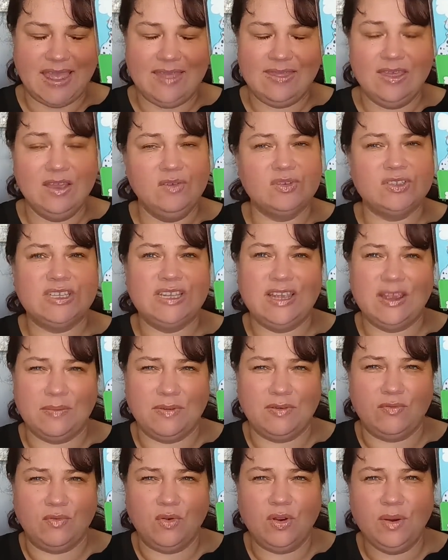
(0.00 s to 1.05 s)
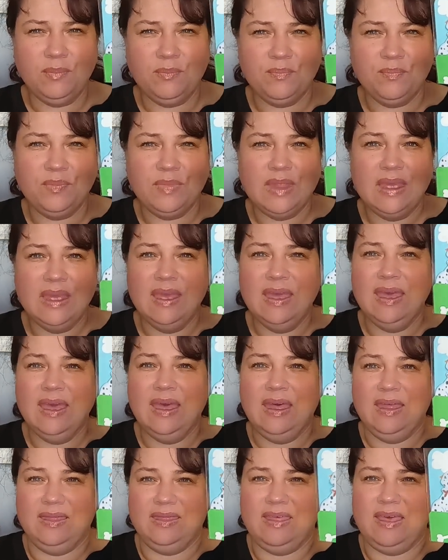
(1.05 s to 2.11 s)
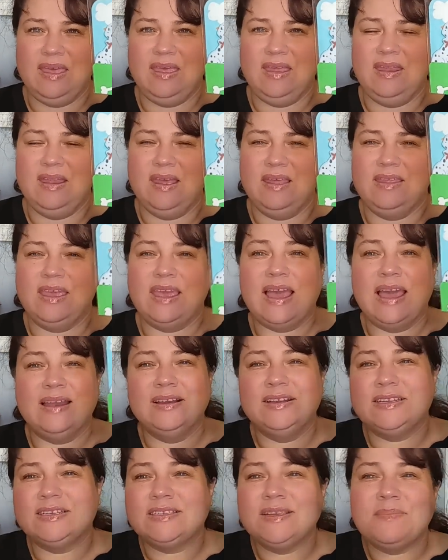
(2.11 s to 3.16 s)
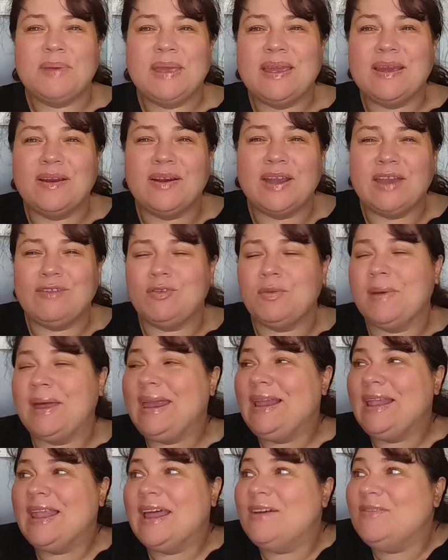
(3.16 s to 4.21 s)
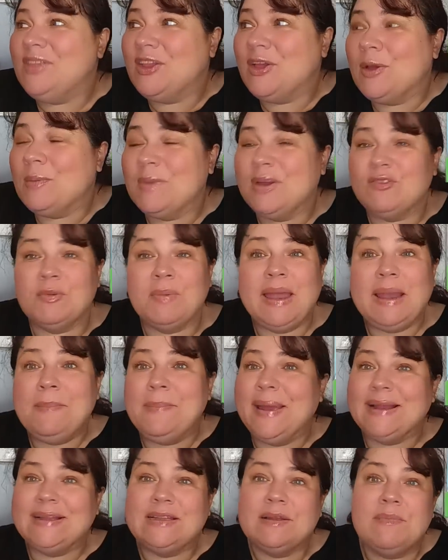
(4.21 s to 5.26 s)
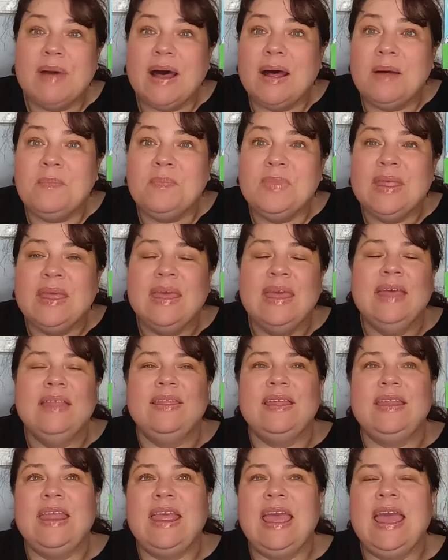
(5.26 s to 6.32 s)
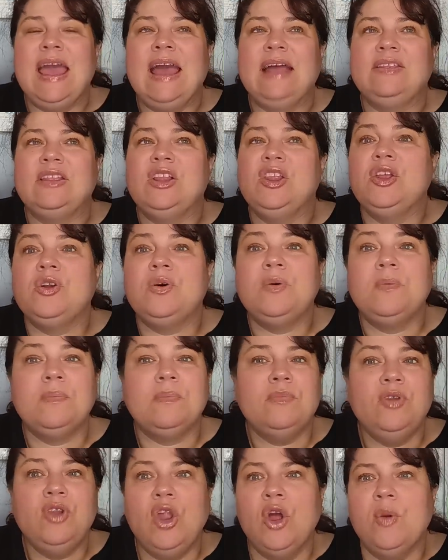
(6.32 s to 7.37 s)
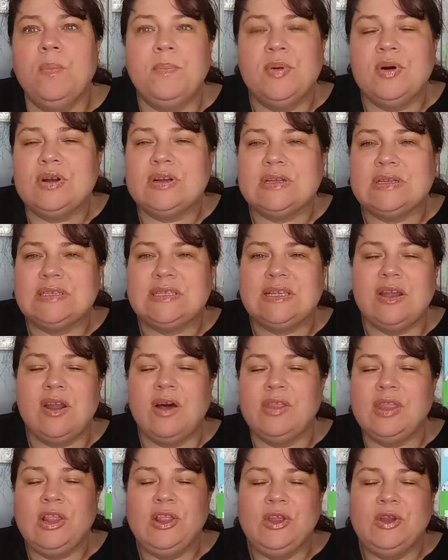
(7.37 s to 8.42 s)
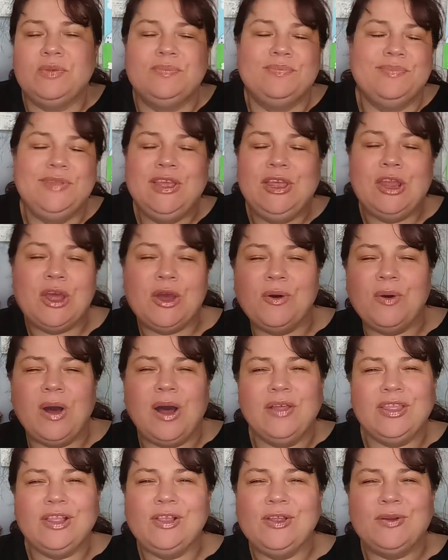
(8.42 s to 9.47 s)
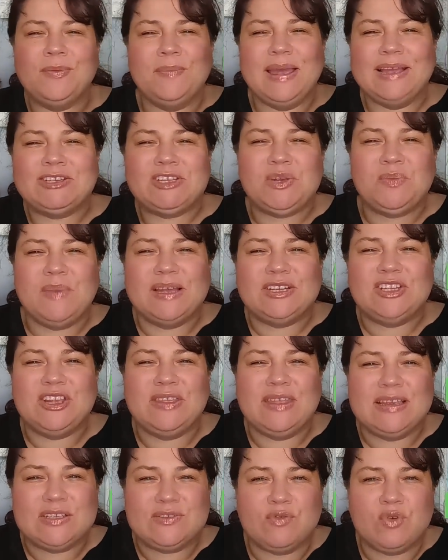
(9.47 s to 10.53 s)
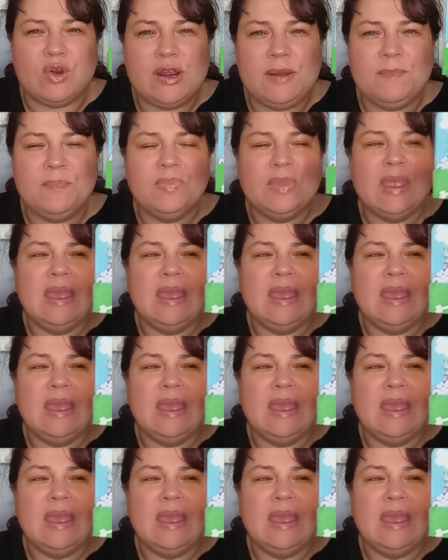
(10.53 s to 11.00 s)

I think it was the year before. Then they kind of disappeared. Everybody loved them. Everybody picked them up. Then they had the little notebooks and all the little, you know, all the little matchy things for it.